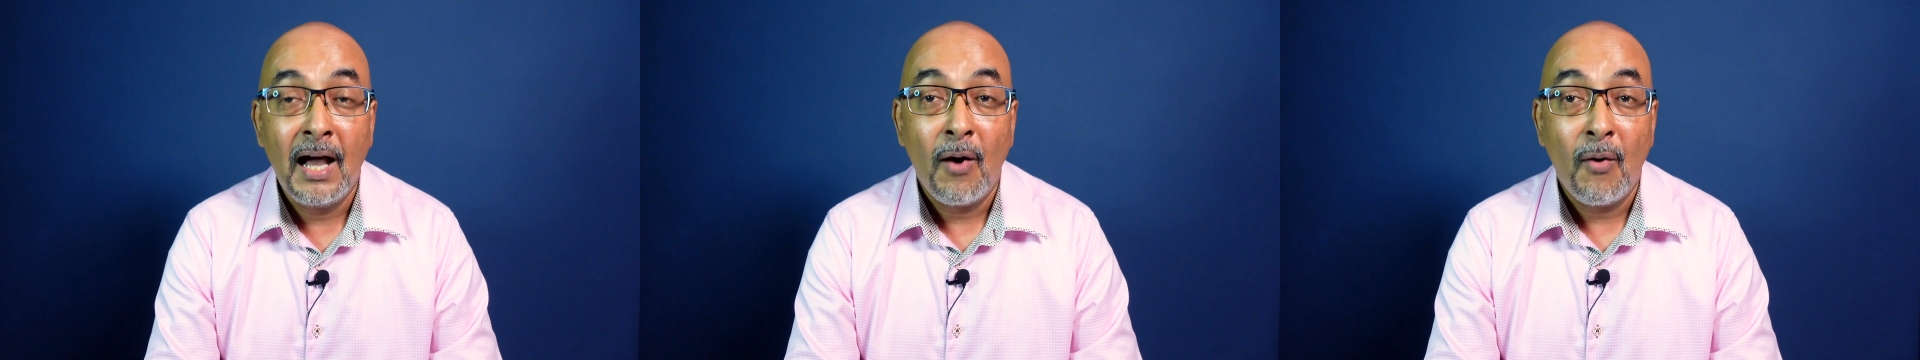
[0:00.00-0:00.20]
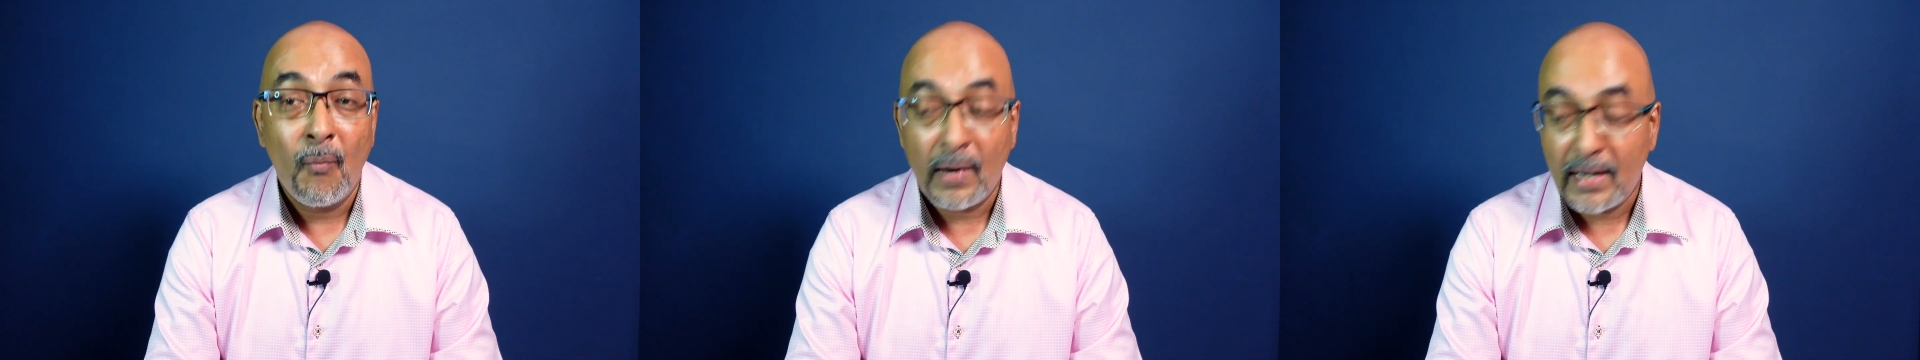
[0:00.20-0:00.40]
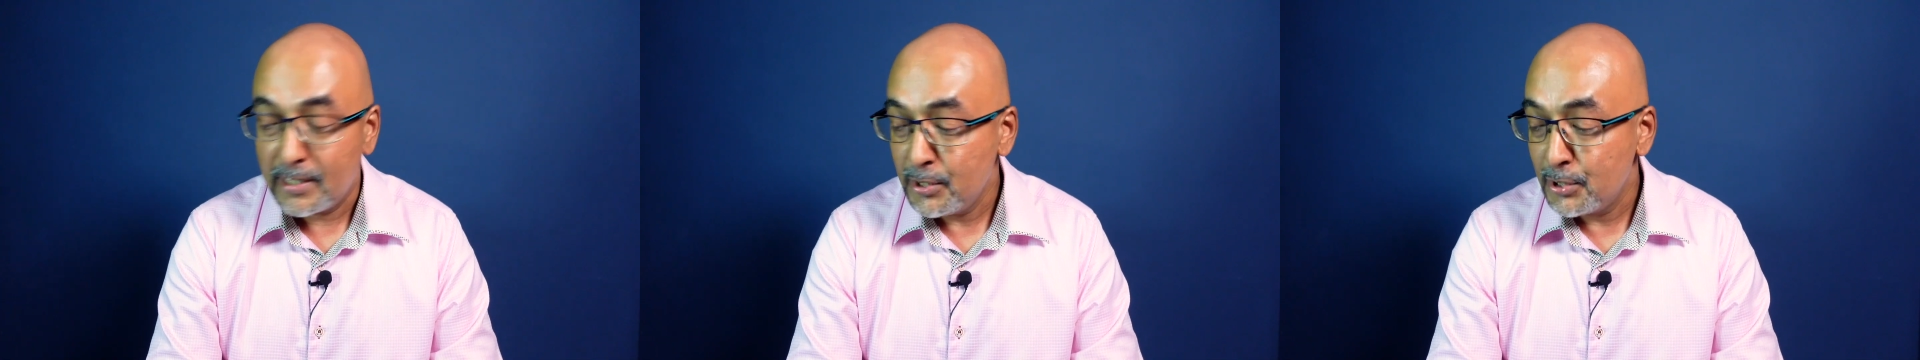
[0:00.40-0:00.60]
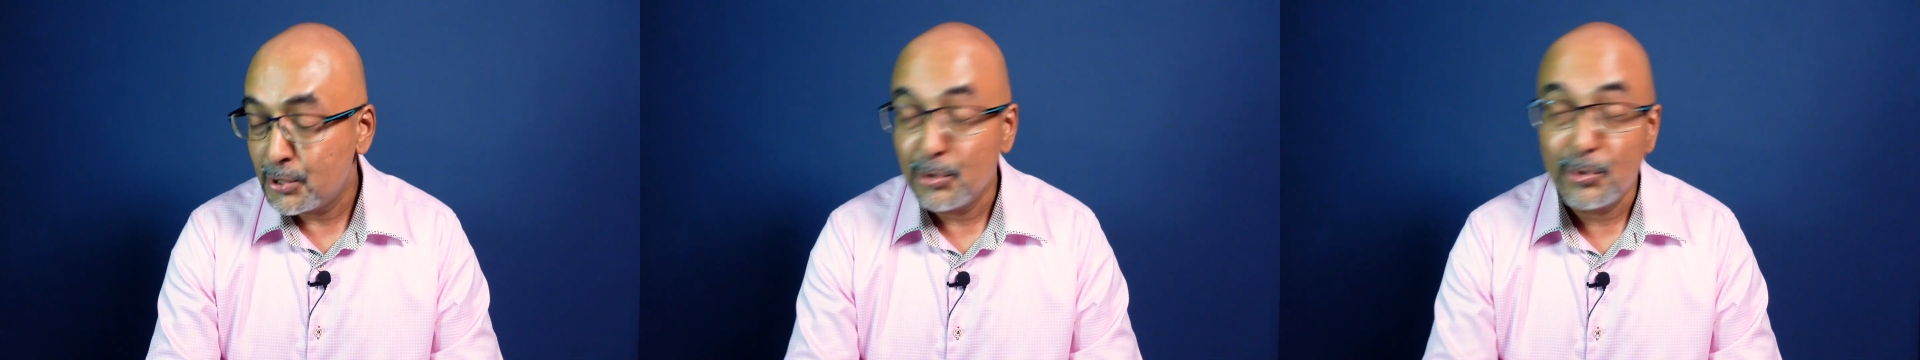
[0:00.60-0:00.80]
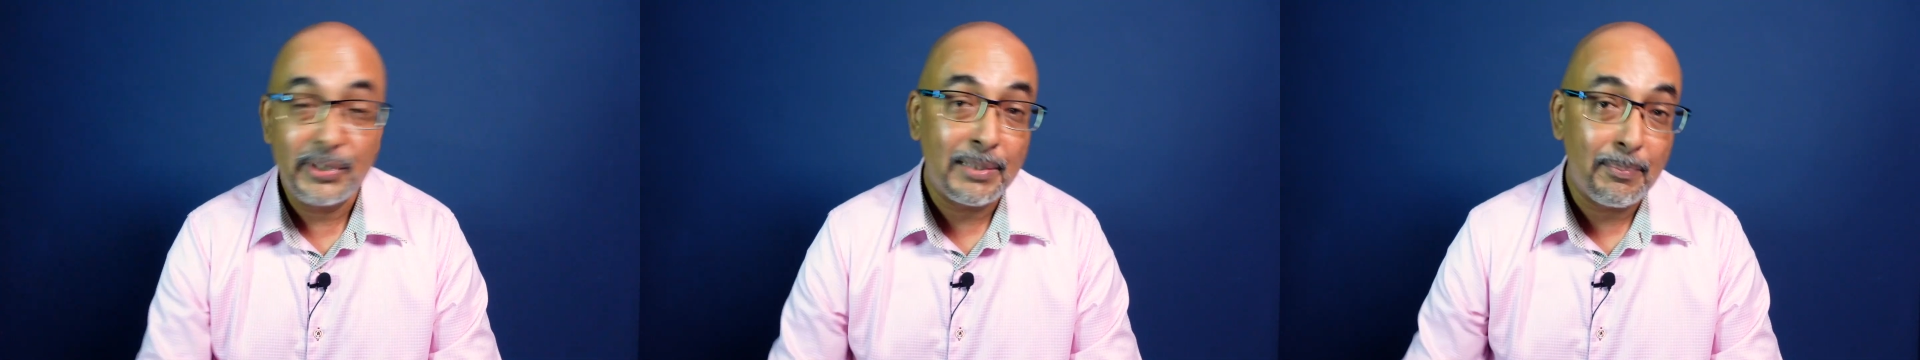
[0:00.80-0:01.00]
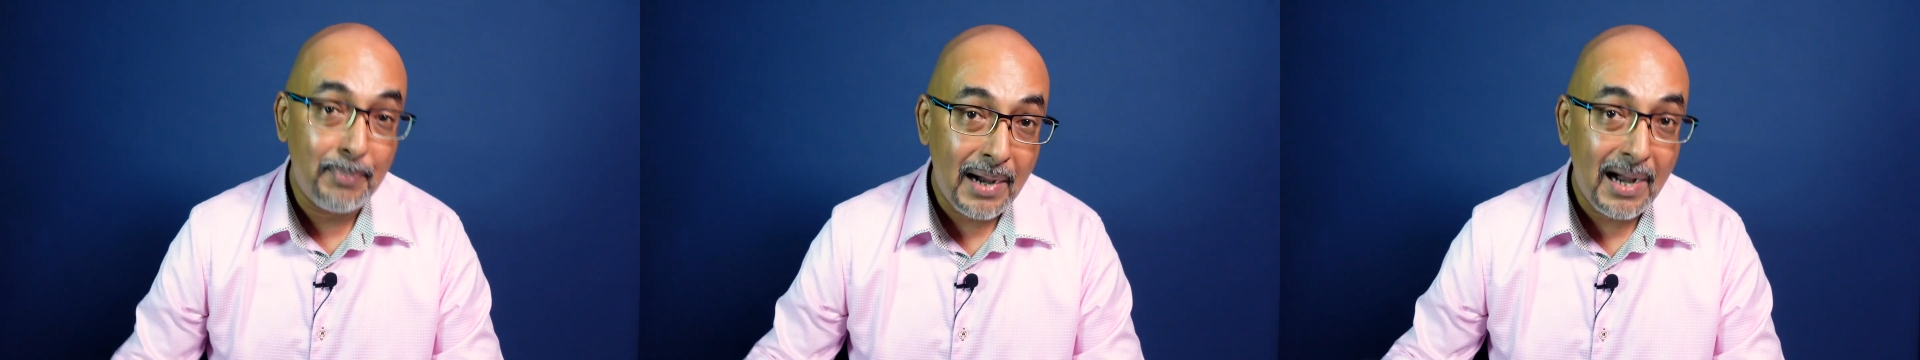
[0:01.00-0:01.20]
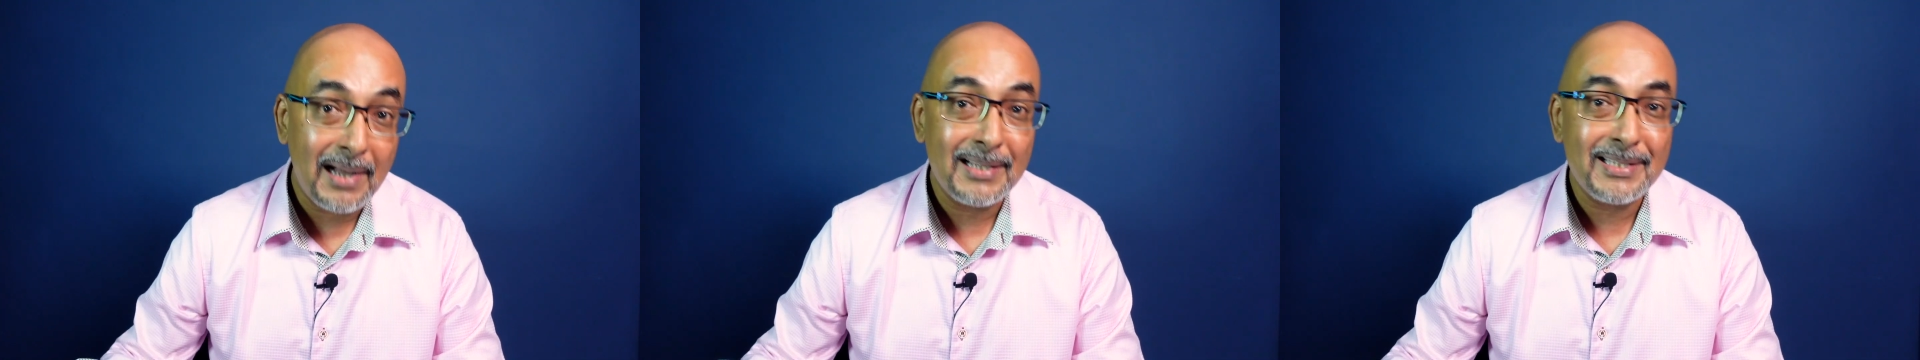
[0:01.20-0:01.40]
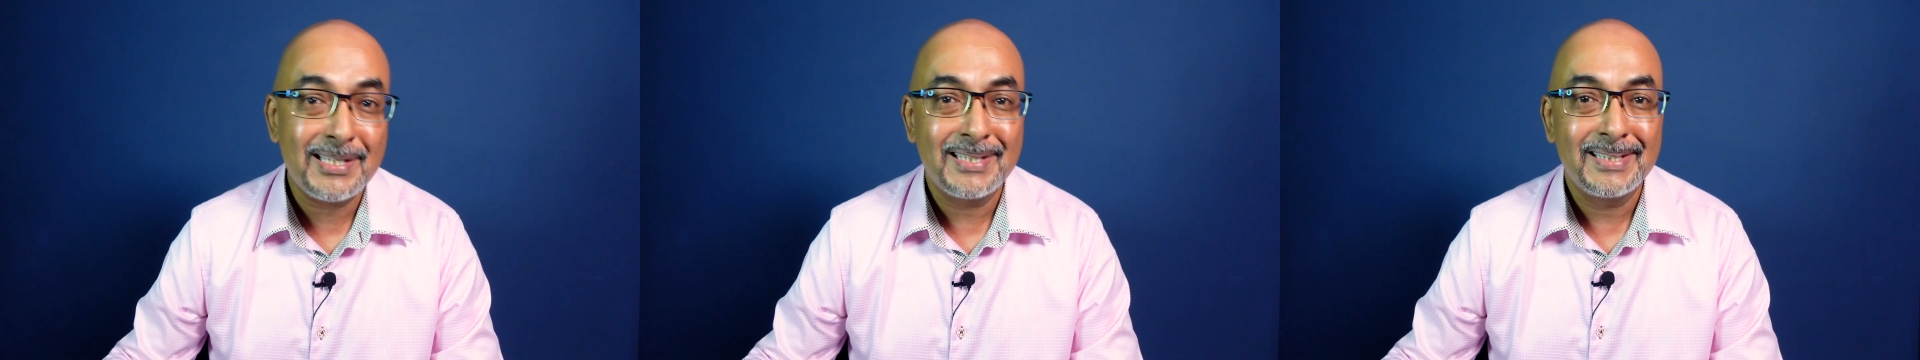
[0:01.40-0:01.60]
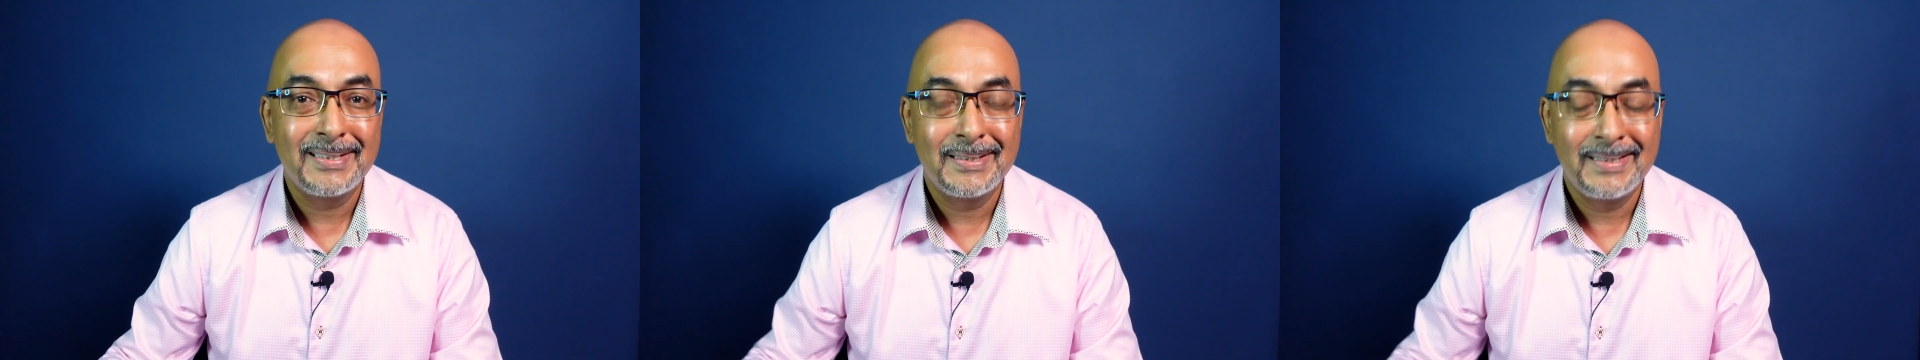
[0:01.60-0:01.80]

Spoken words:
What I used to do in the past,